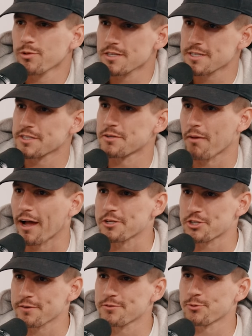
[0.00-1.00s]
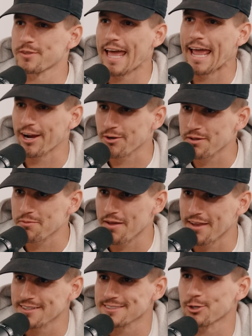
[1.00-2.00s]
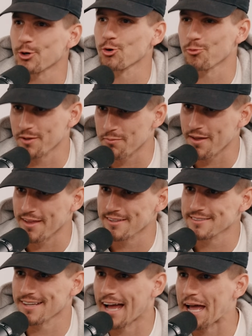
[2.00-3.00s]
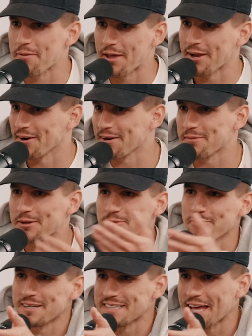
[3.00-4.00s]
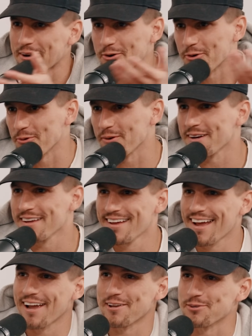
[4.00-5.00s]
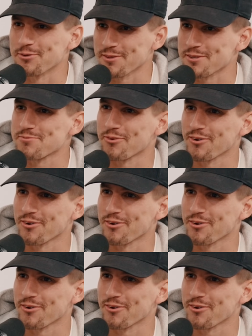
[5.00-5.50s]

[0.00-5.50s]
were listening to Mind Shift with Aaron McManus and Erwin McManus. I'm Aaron. I'm here with my dad, Erwin. How are you doing this